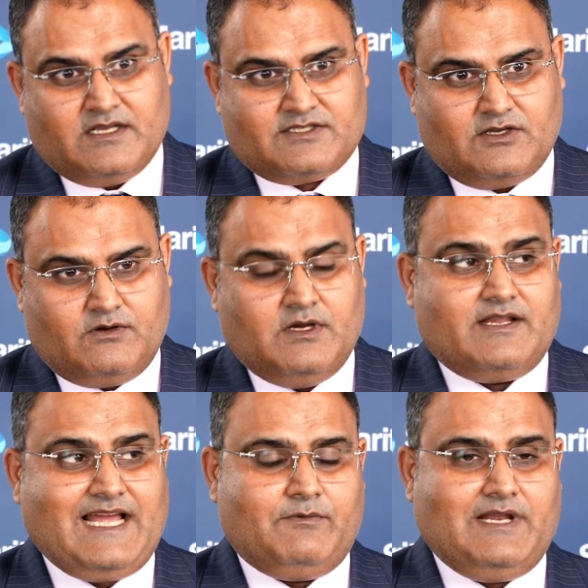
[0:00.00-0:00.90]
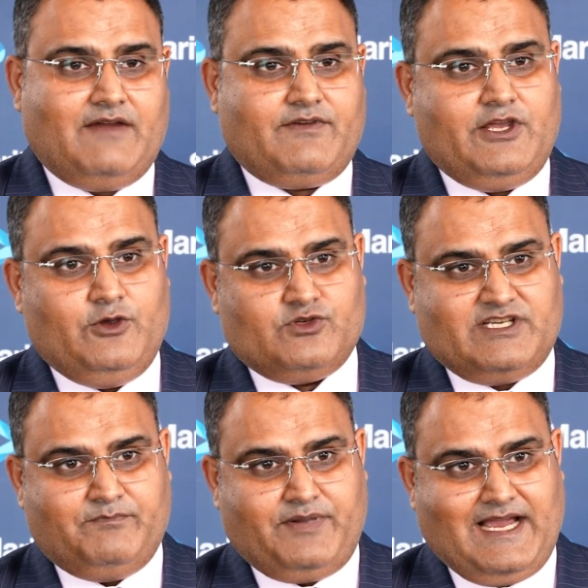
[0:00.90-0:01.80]
So that will have a huge
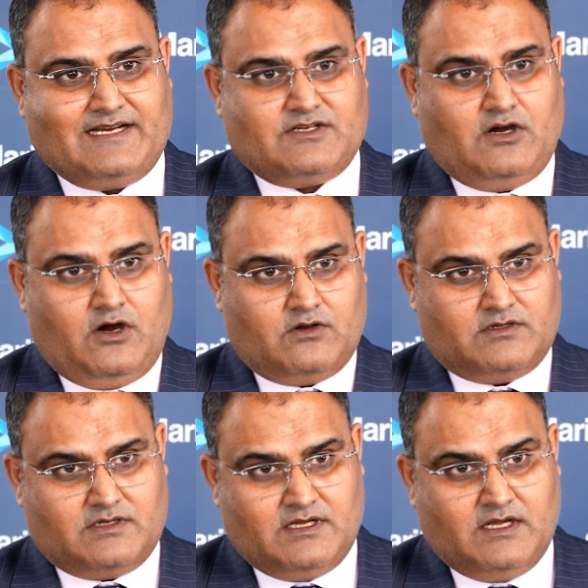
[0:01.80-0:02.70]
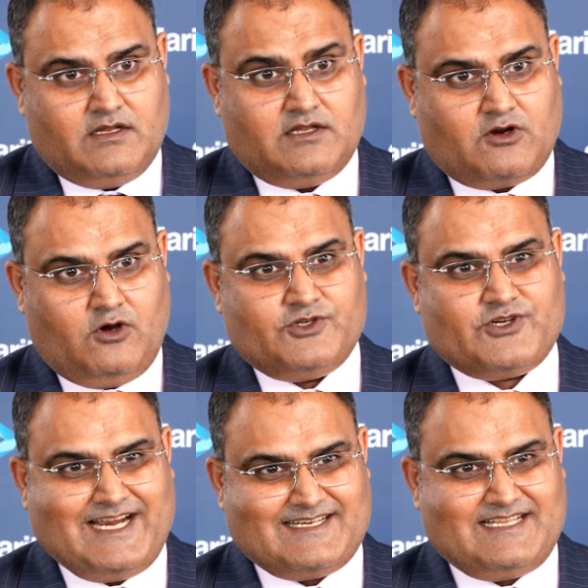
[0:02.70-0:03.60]
impact on the
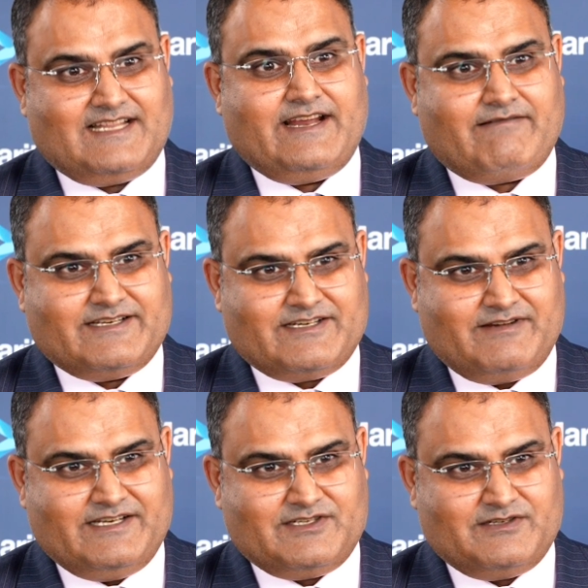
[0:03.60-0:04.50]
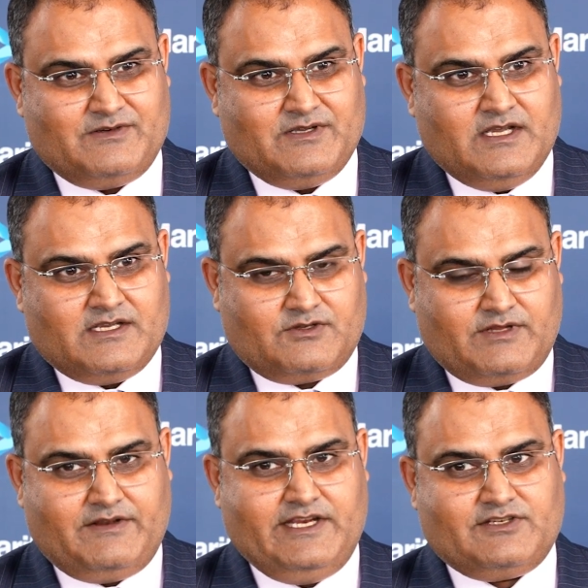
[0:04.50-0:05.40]
contracts that they enter into. So
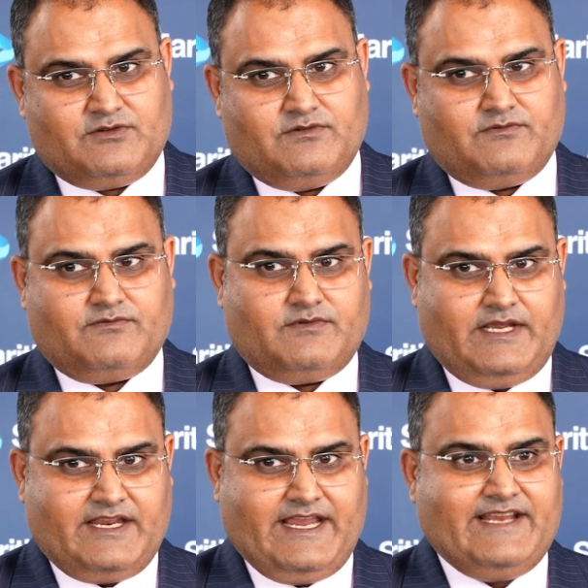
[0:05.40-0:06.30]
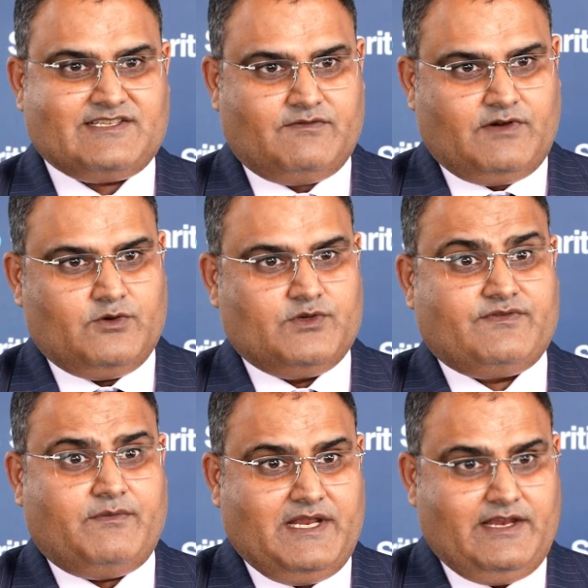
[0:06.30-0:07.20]
they need to engage someone who's
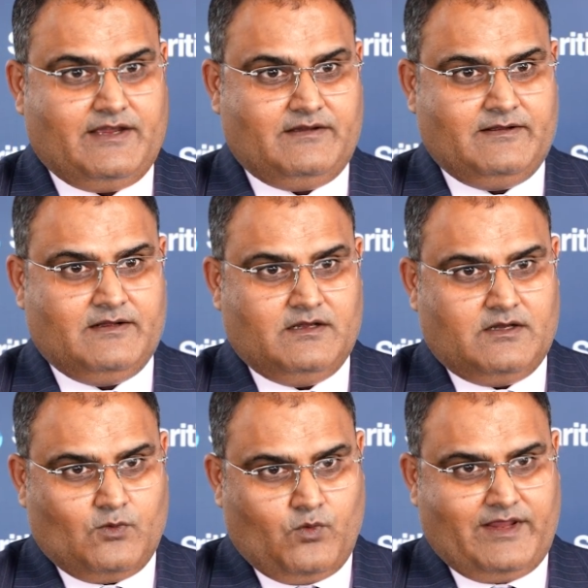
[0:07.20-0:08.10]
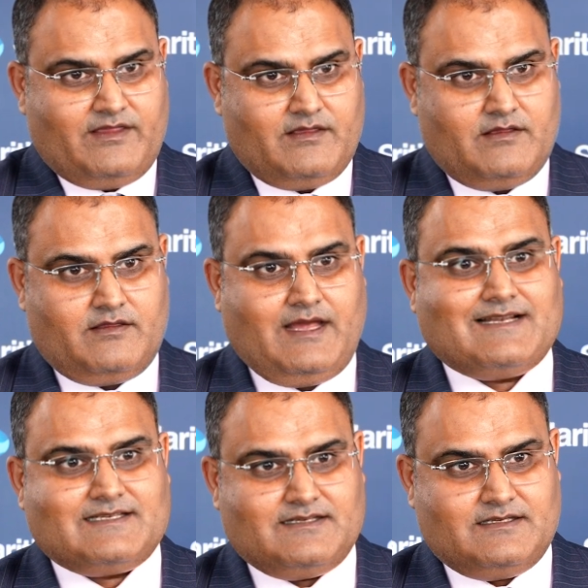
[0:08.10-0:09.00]
familiar with that